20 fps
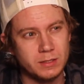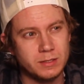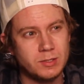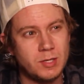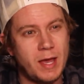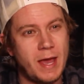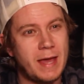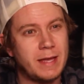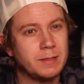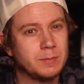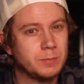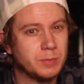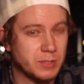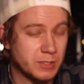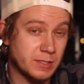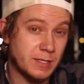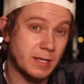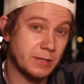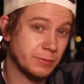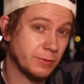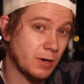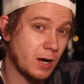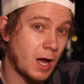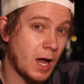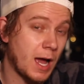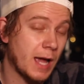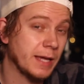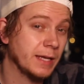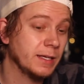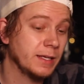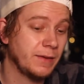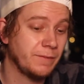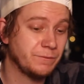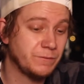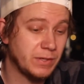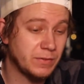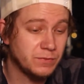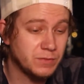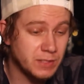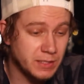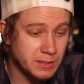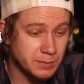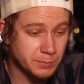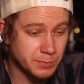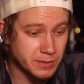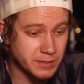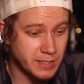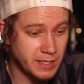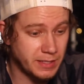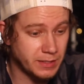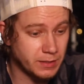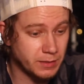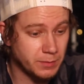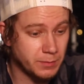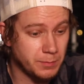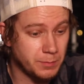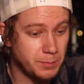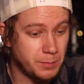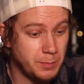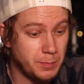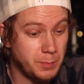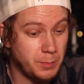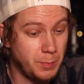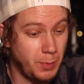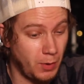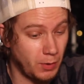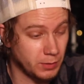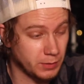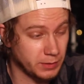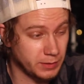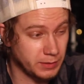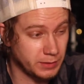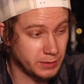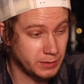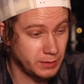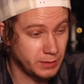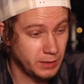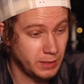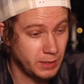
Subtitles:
10% rye, and 15% barley.